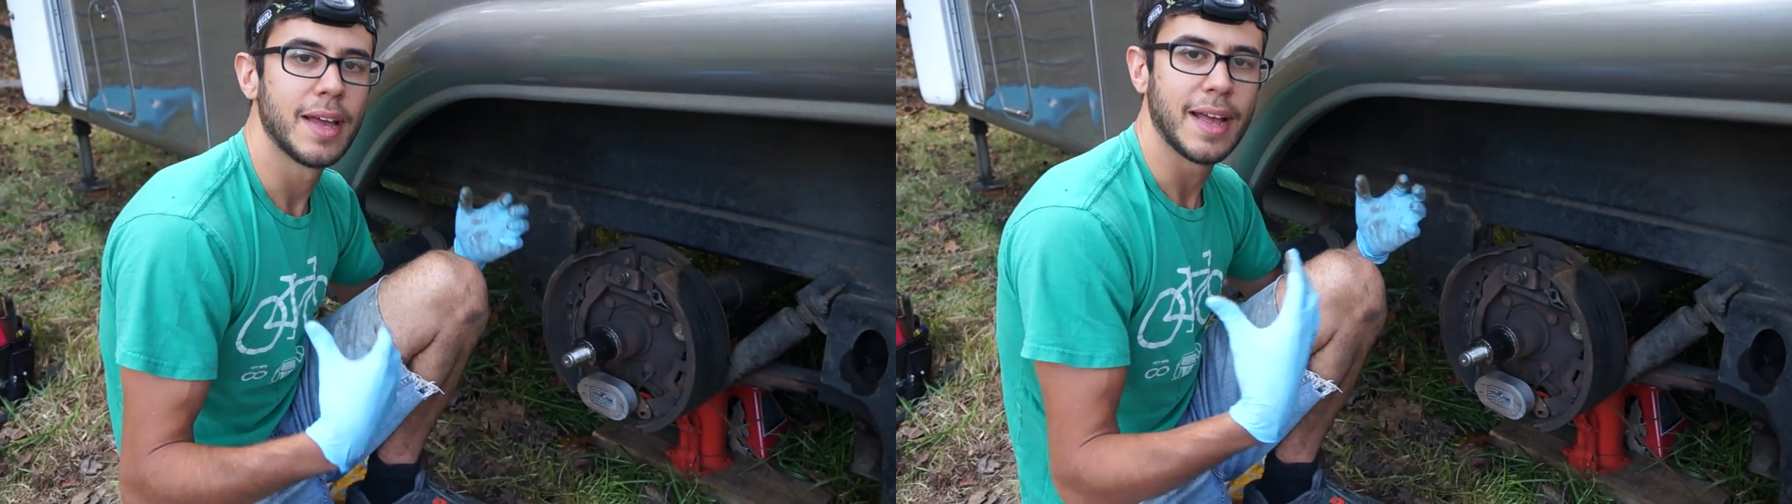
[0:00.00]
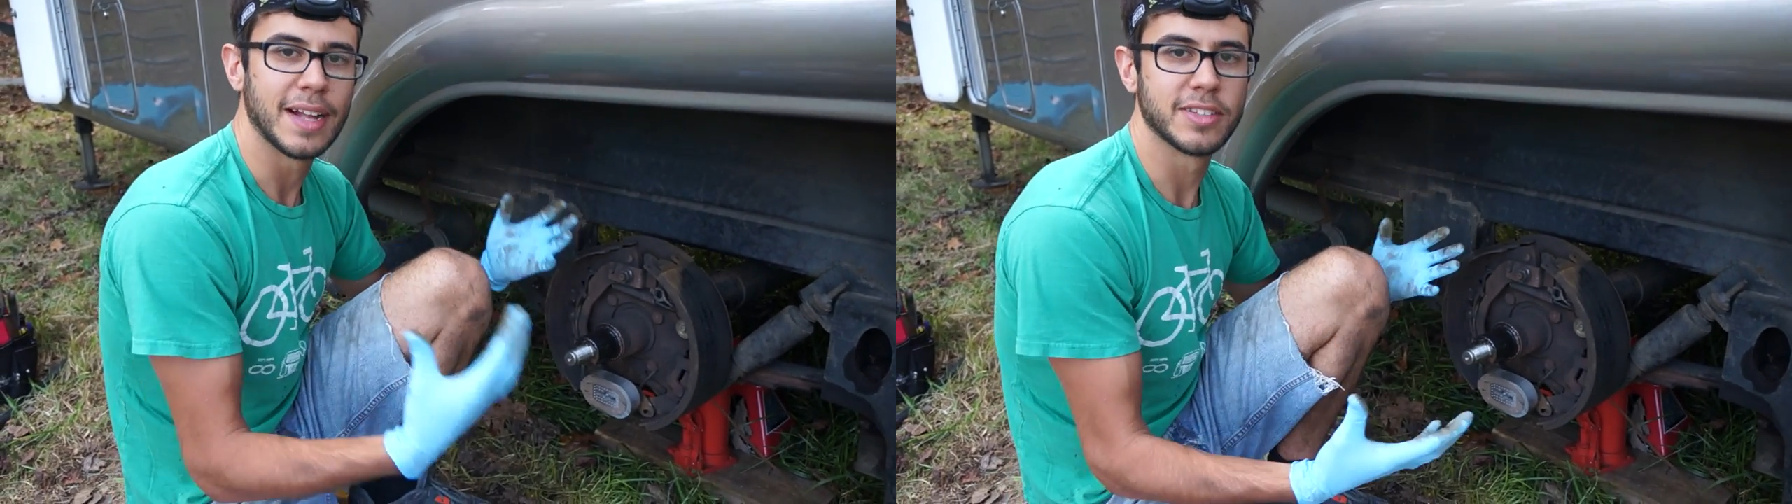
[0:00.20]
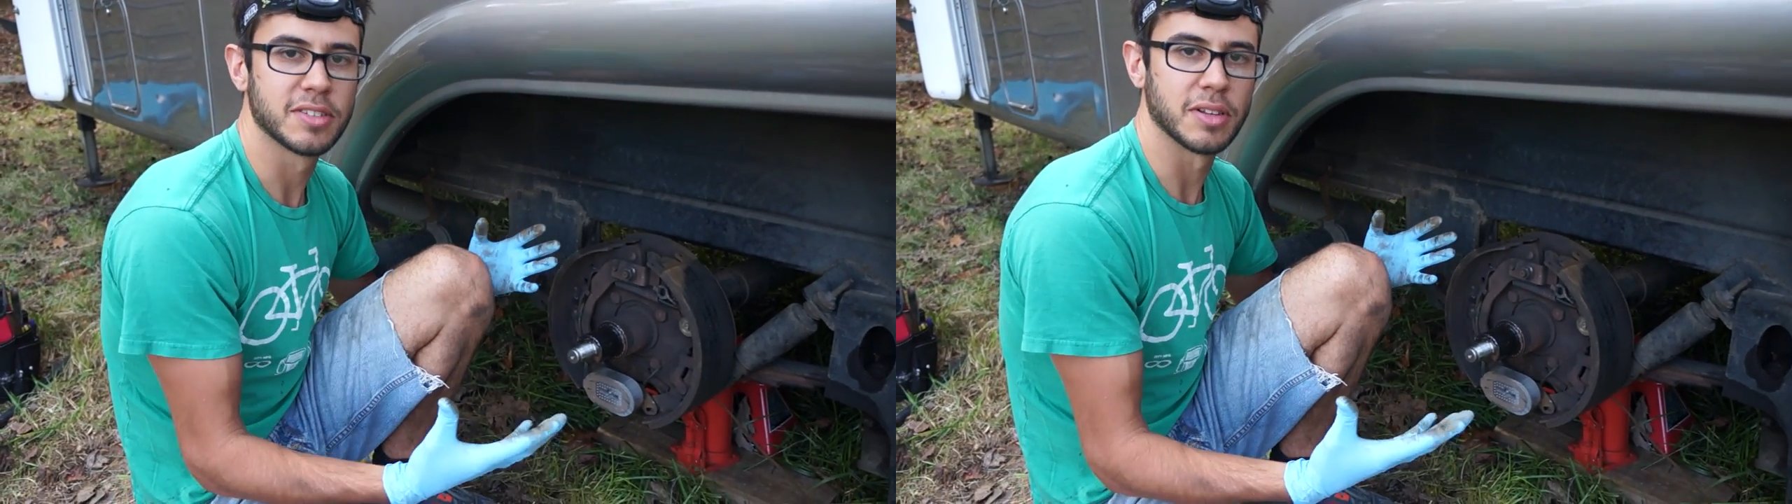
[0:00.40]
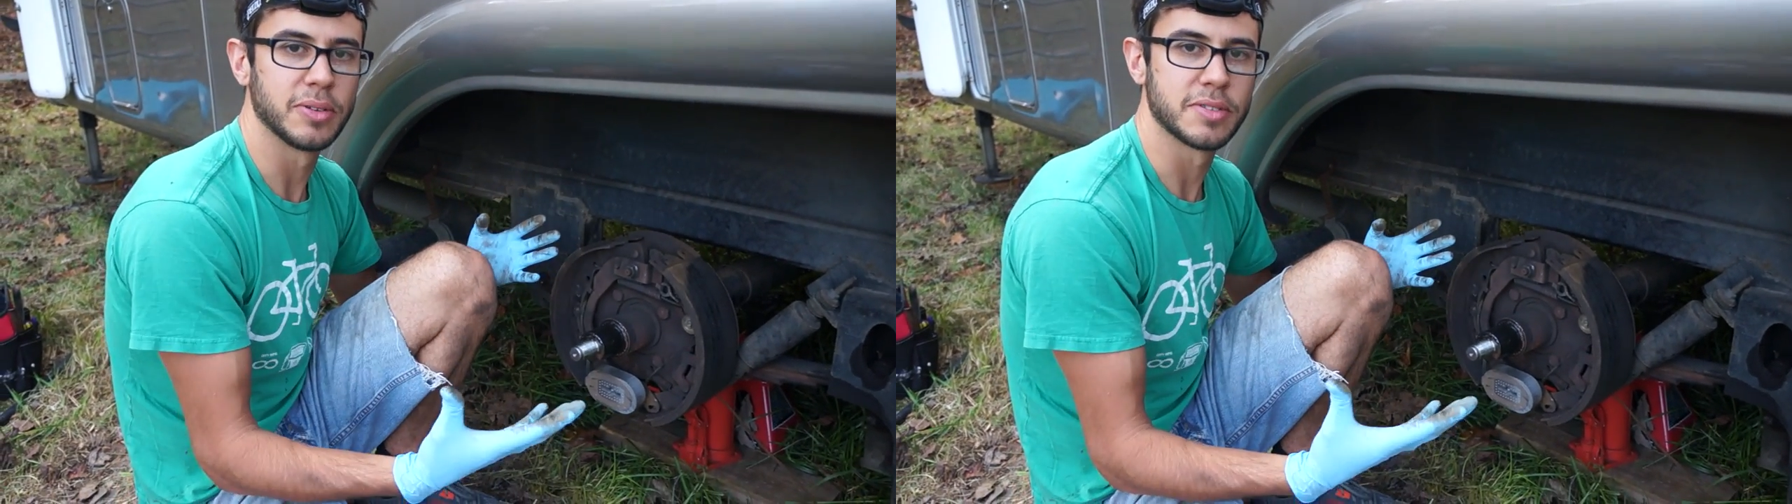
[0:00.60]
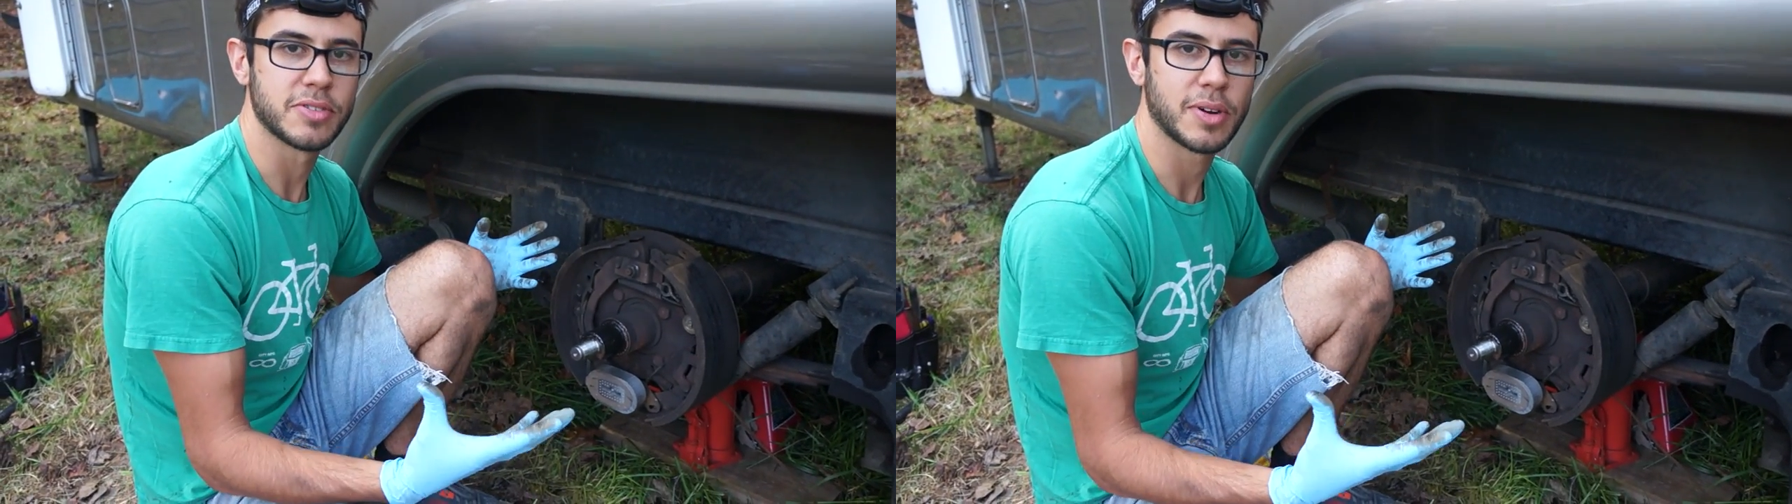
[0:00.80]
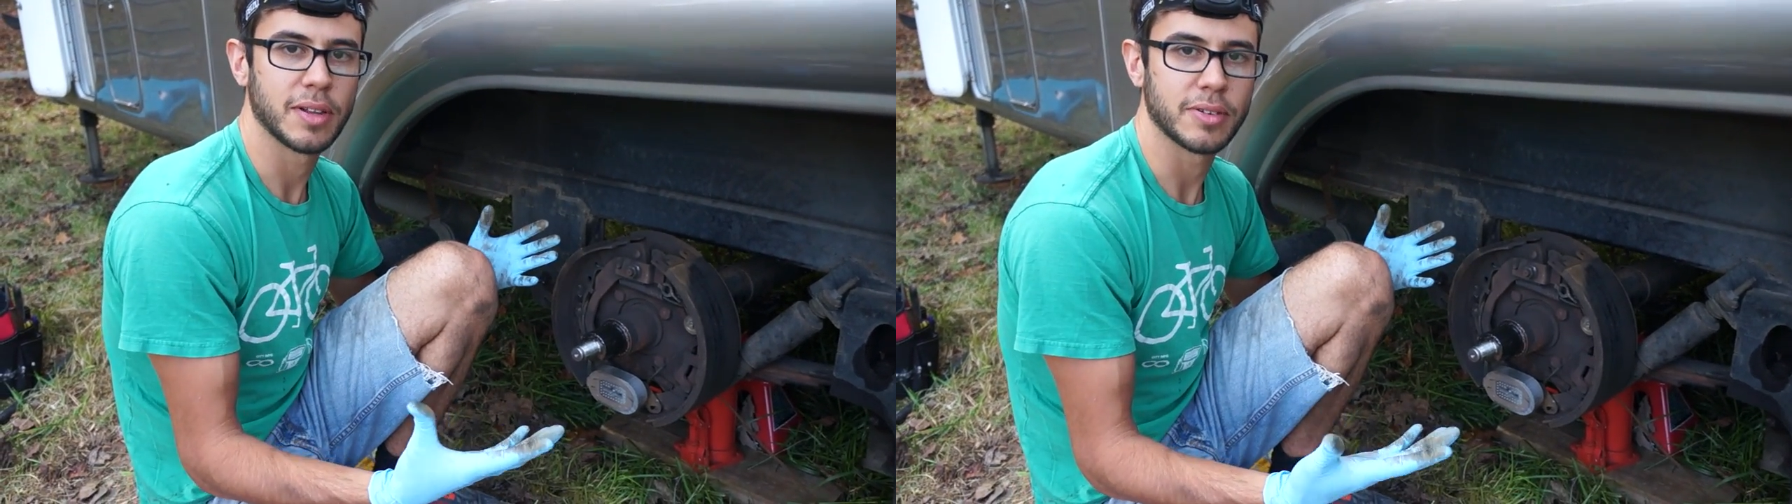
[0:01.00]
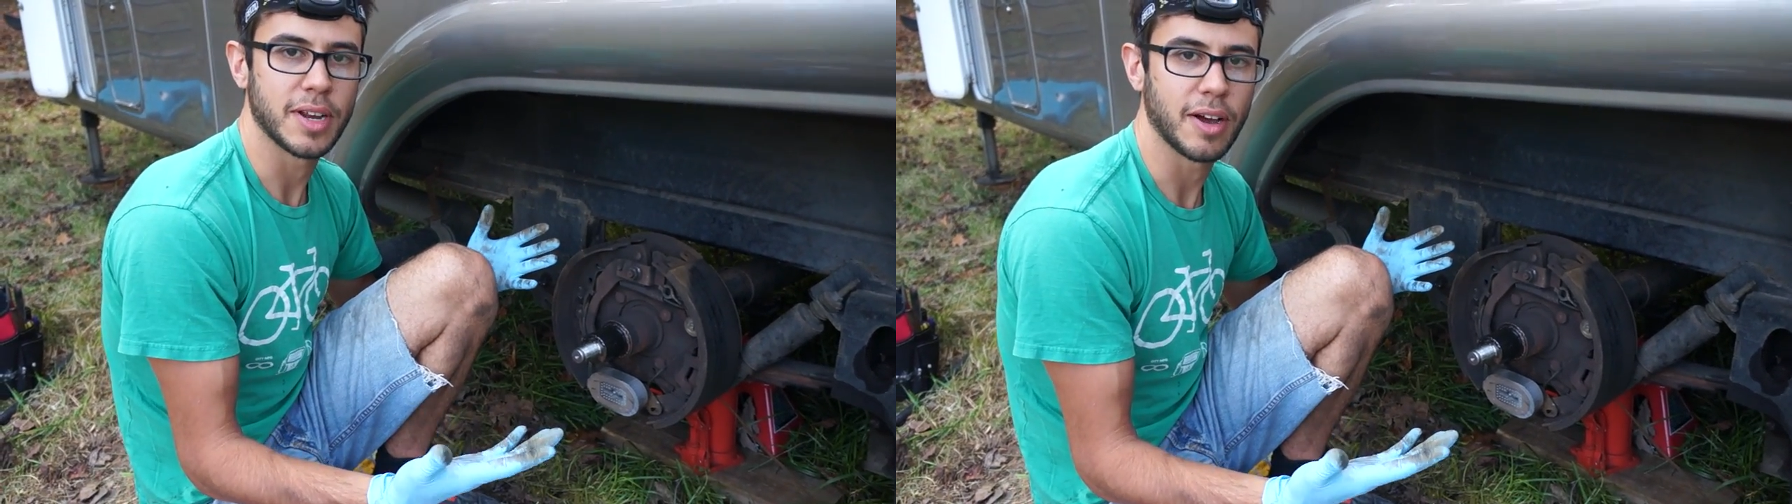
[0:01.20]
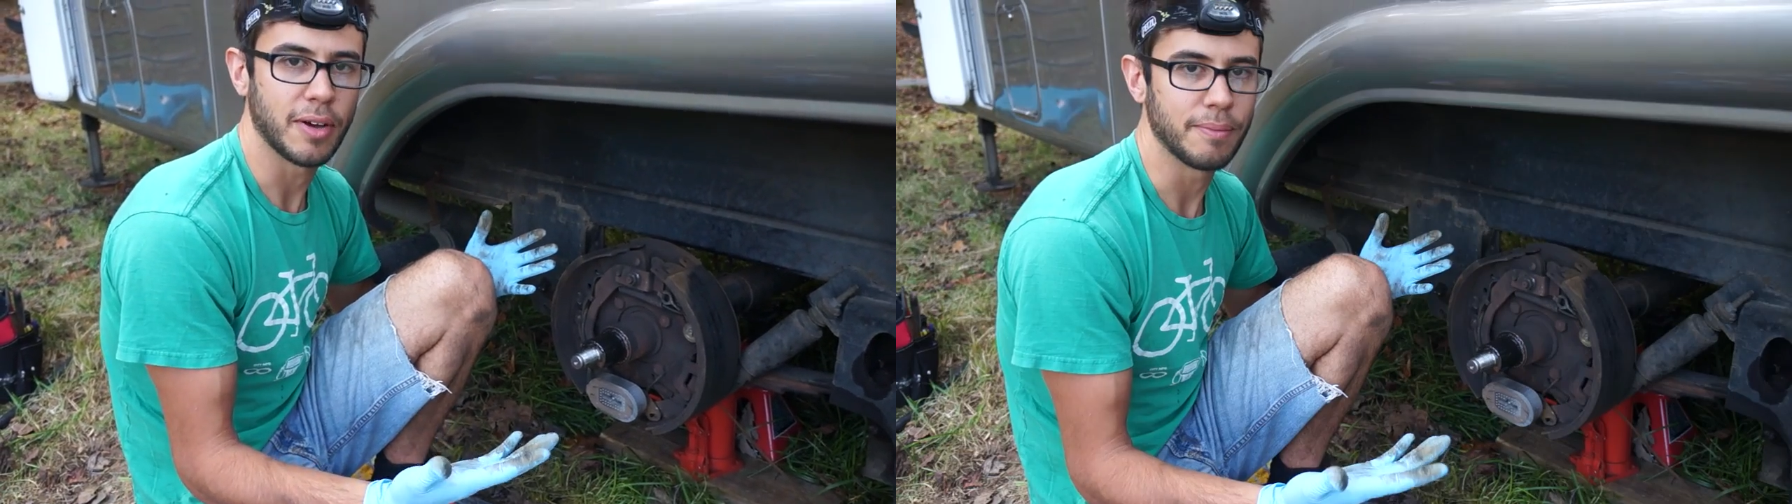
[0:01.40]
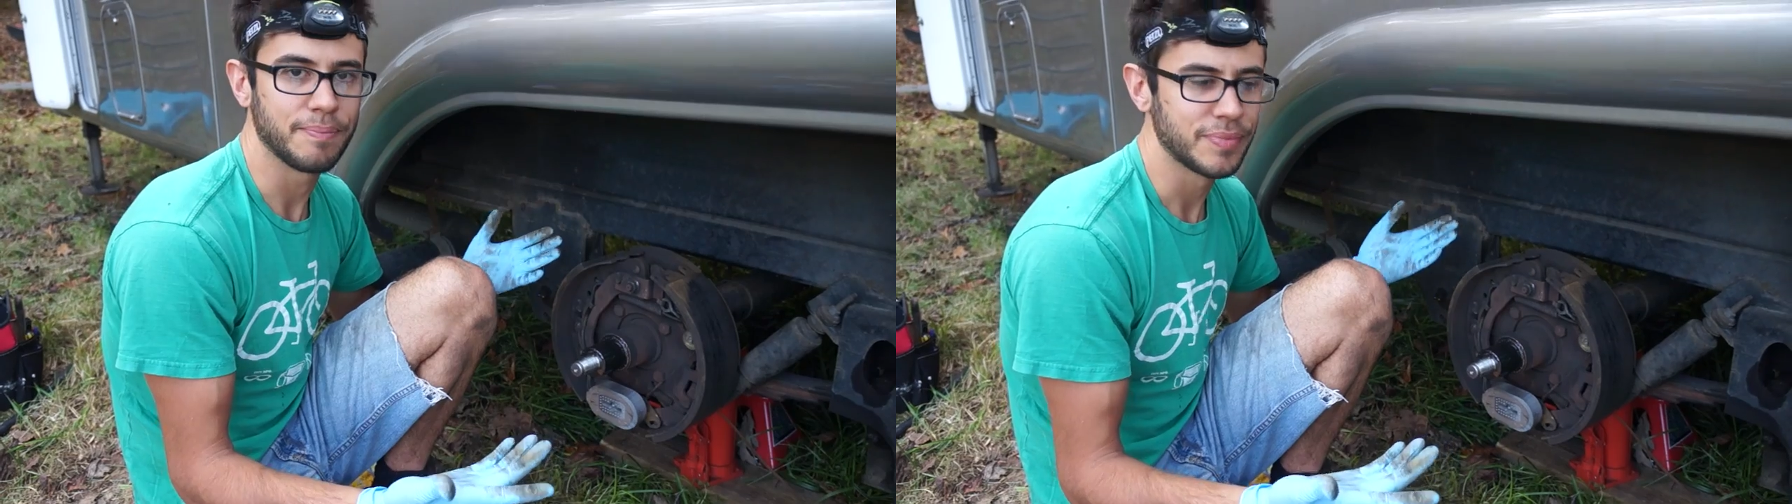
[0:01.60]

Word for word: and slows the trailer down.